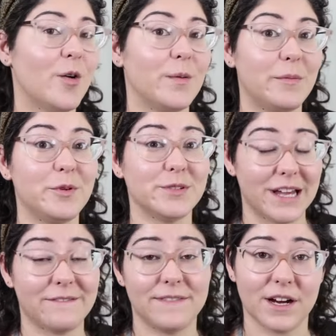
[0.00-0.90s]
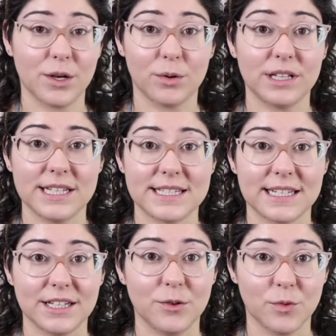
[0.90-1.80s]
or maybe you just have very oily
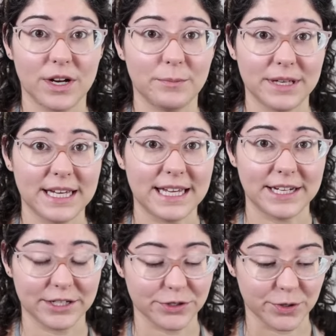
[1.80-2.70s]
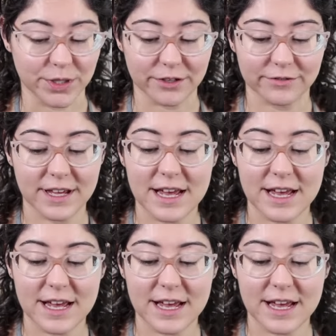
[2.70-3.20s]
skin that you want to be in control of.